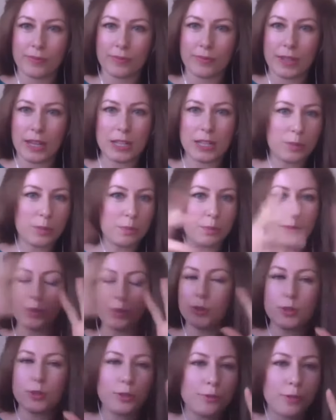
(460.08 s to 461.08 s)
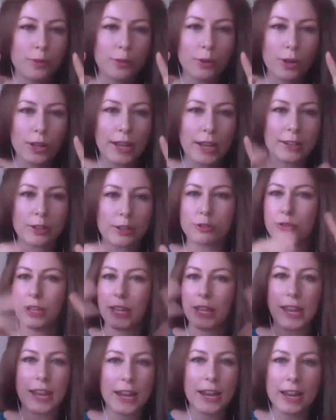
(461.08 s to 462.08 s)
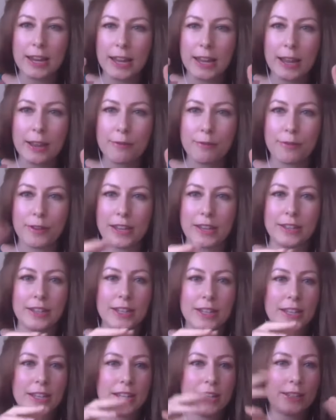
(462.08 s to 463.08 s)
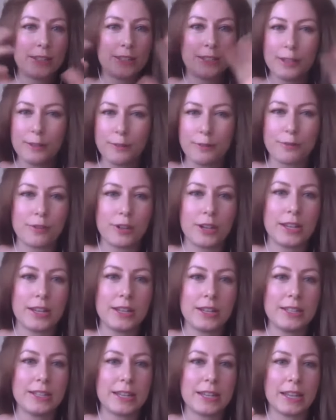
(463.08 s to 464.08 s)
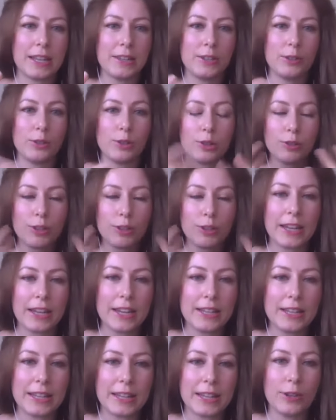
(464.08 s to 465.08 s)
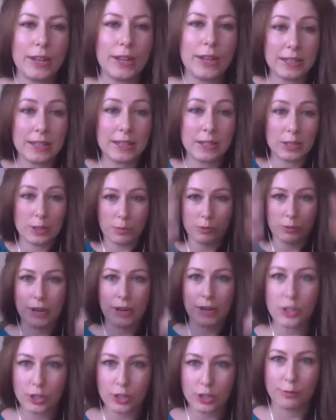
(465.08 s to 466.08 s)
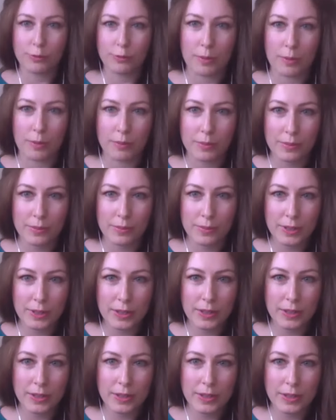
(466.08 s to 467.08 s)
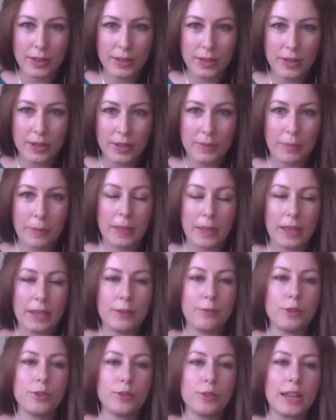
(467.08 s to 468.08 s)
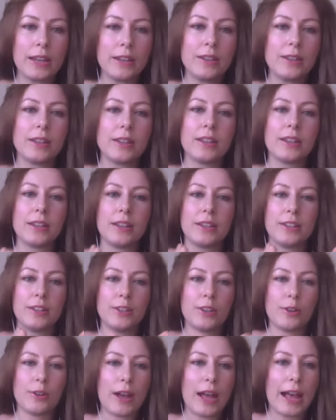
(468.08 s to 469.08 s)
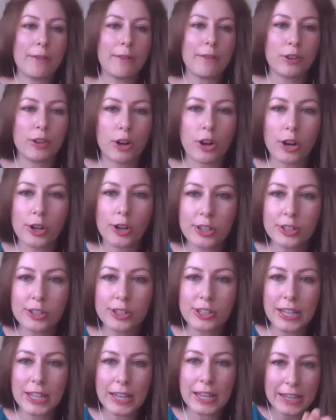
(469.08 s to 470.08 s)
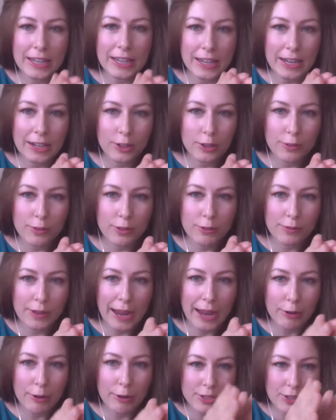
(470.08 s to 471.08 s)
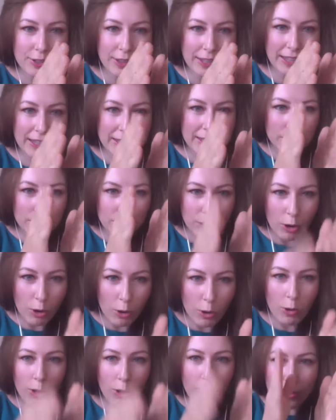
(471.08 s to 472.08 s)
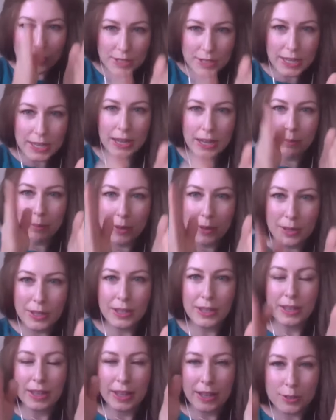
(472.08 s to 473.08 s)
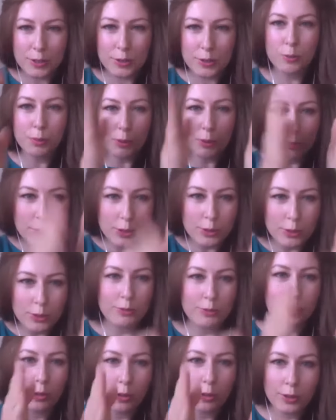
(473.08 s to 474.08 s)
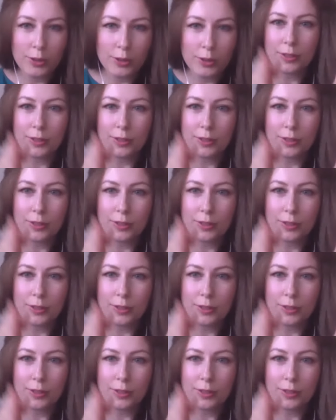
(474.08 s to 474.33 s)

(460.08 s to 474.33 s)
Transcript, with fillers: it's beautiful and creative and different and you look at it and you get inspiration from if you then you know have a gardener taking care of the flowers so that they look all the same and super beautiful